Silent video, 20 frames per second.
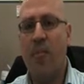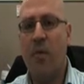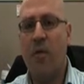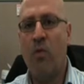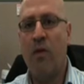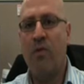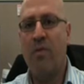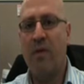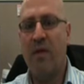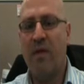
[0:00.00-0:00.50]

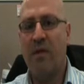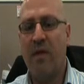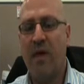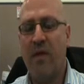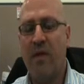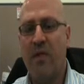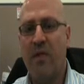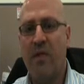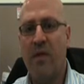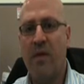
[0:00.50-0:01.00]
We believe
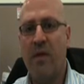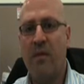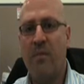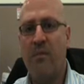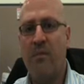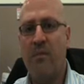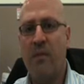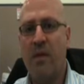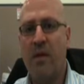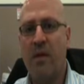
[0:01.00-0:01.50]
that
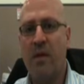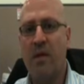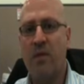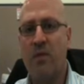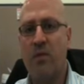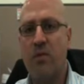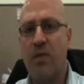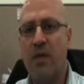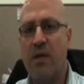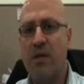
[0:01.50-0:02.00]
theme,
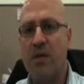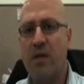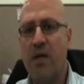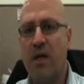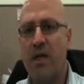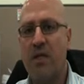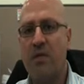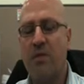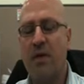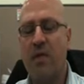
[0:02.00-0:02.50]
as we mentioned
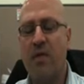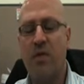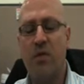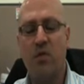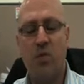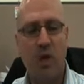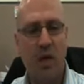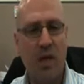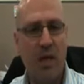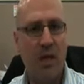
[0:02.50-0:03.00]
last month, is
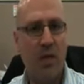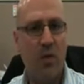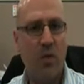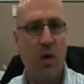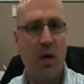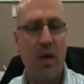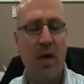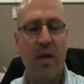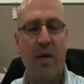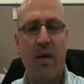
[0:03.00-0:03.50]
well
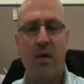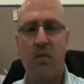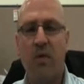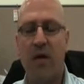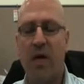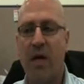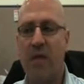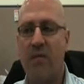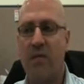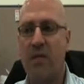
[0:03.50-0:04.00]
underway.
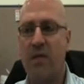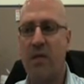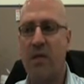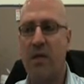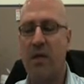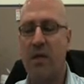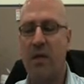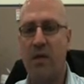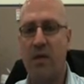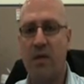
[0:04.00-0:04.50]
We have seen
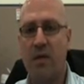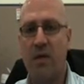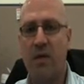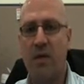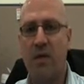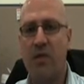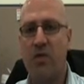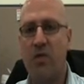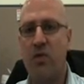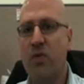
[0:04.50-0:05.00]
the US
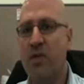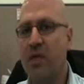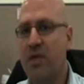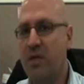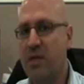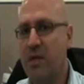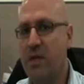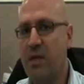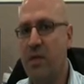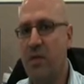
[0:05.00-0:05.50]
dollar
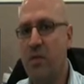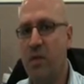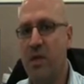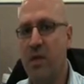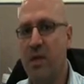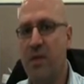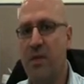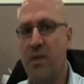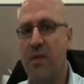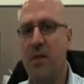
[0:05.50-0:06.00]
continue to
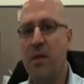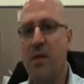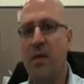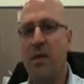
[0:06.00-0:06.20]
weaken